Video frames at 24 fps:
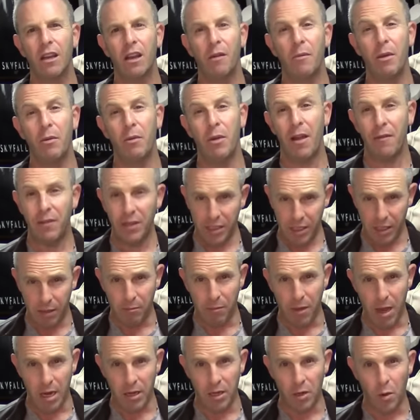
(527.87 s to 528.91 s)
I mean, we haven't
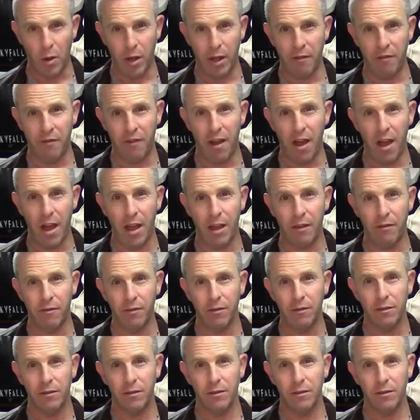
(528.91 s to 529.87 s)
seen Bond 25,